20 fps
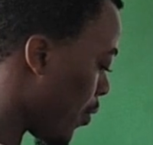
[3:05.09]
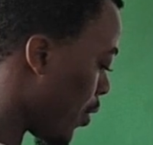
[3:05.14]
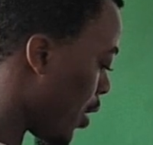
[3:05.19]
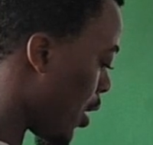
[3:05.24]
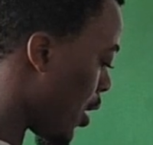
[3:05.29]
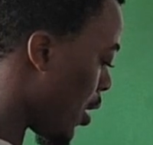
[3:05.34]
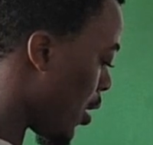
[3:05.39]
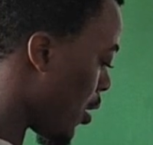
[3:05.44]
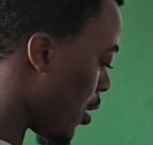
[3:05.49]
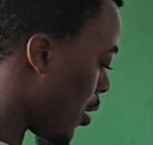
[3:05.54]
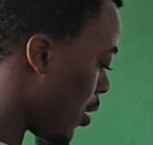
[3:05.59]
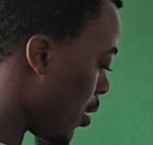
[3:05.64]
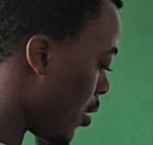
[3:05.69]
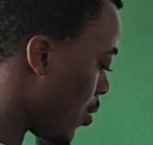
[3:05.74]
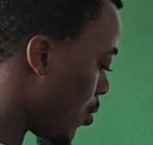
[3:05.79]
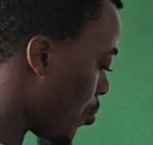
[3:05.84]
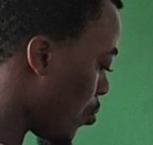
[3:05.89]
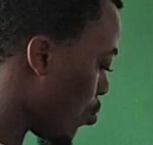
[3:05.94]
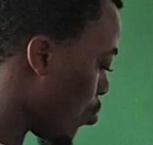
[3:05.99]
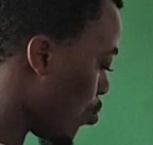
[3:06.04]
10
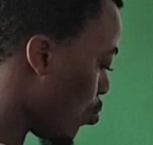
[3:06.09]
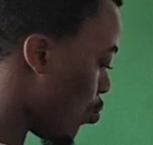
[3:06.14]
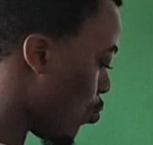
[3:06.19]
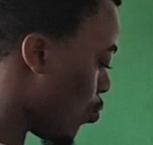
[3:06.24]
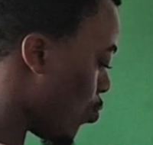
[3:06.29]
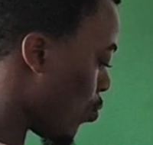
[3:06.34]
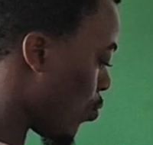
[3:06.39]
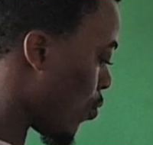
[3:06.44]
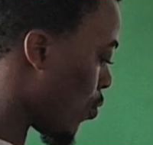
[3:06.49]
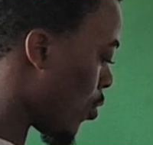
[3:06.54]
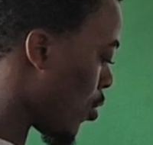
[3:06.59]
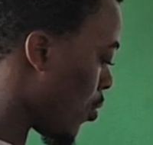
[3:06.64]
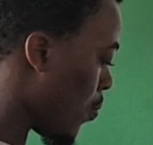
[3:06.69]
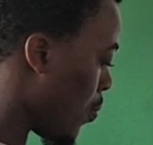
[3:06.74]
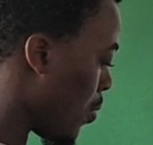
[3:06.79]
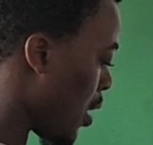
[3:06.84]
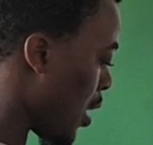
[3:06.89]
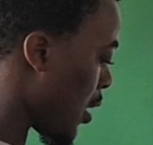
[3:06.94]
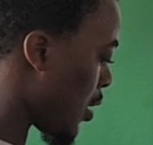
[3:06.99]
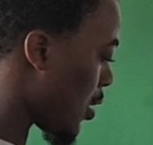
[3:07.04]
2
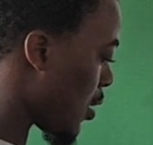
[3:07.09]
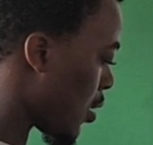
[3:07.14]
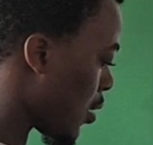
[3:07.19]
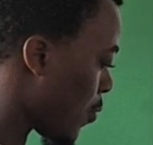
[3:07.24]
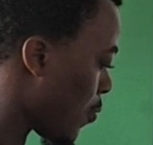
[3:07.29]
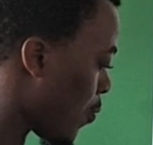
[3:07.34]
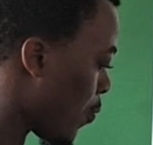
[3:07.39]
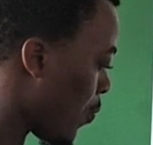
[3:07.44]
plus